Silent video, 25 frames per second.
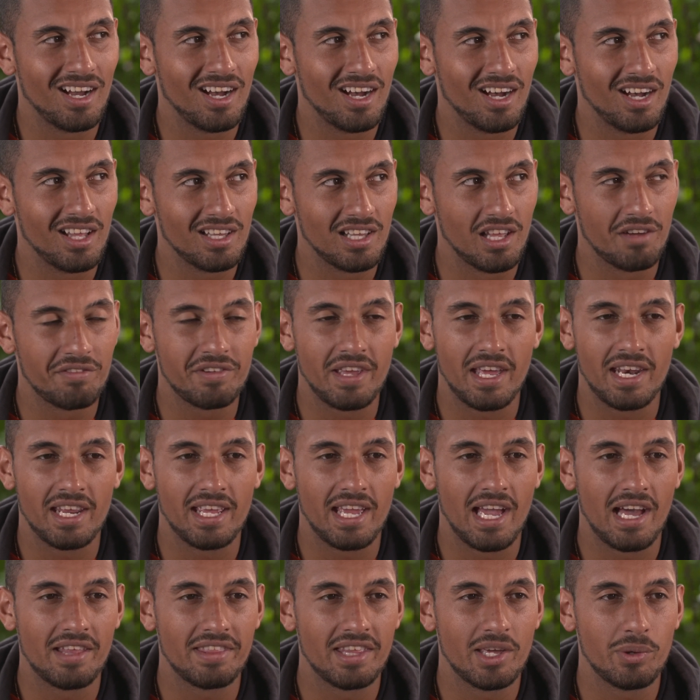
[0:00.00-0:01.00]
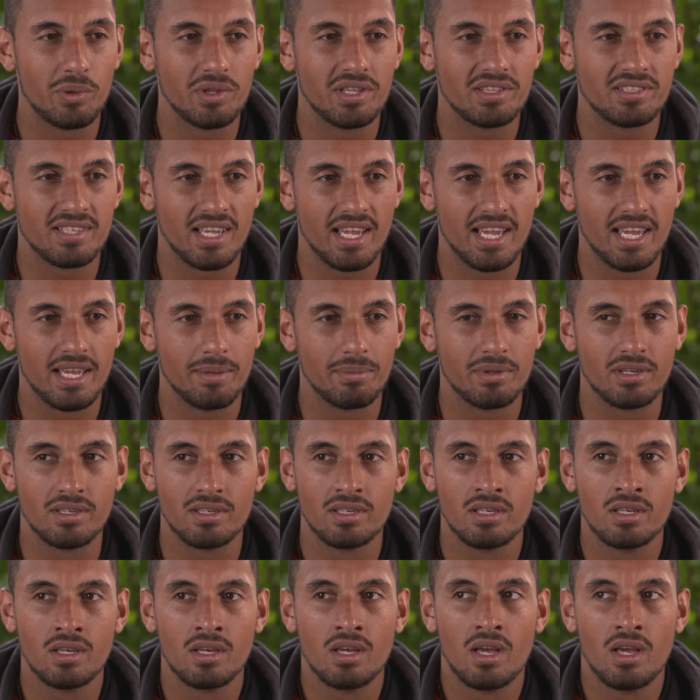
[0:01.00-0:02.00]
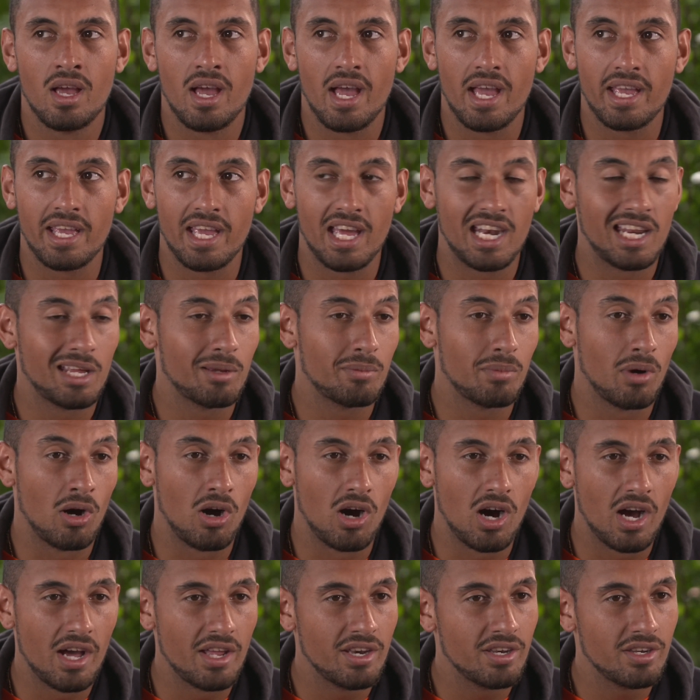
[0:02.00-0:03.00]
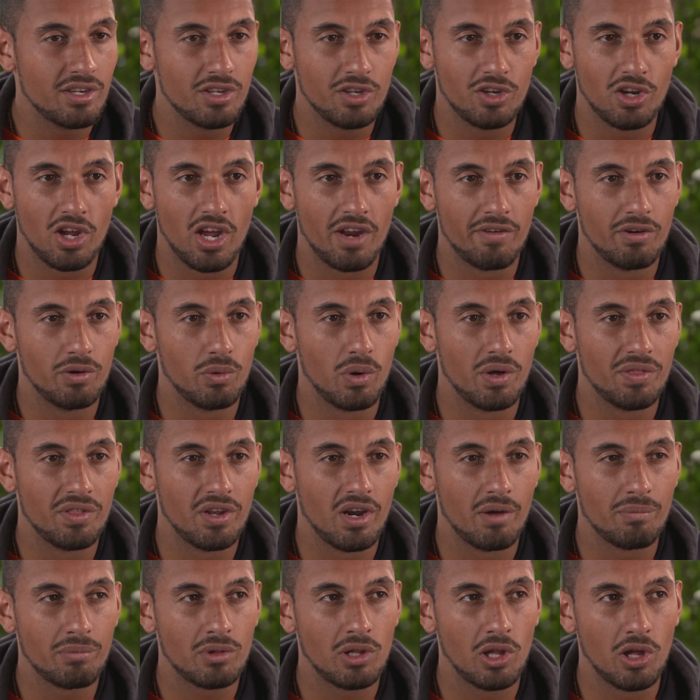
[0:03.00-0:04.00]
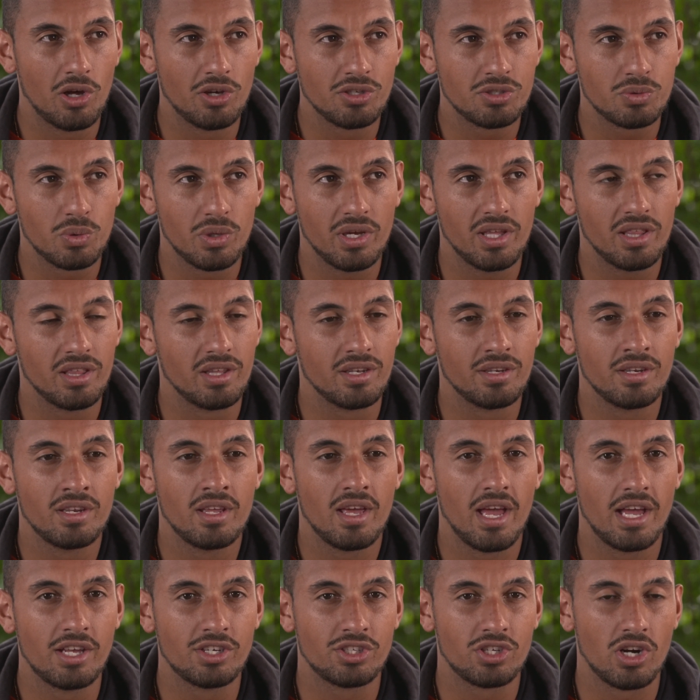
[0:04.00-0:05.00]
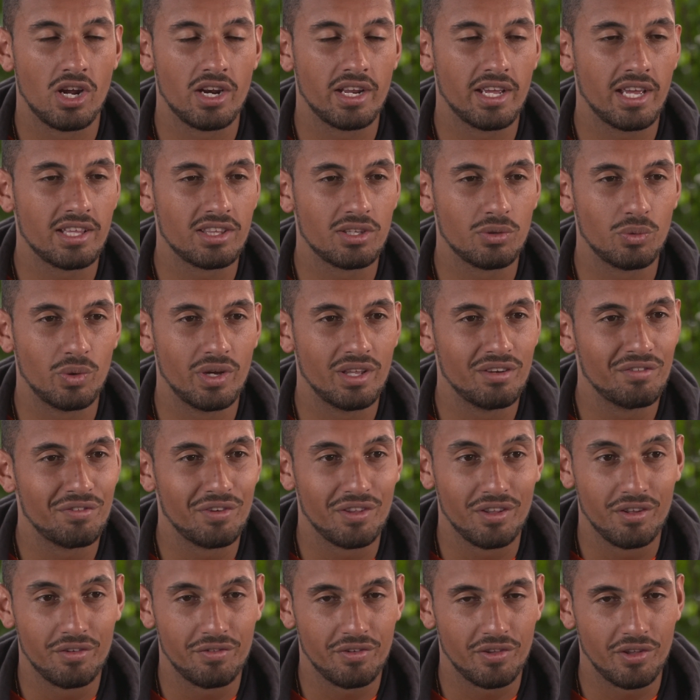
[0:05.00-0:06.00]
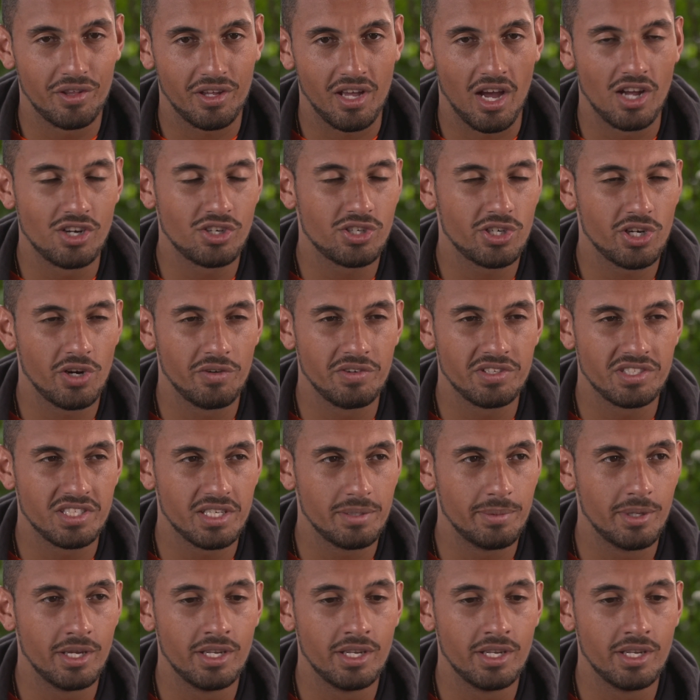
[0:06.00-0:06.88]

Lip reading: I love getting out there with the team and getting behind, you know, everyone that I'm close with and trying to get the win for the country, obviously.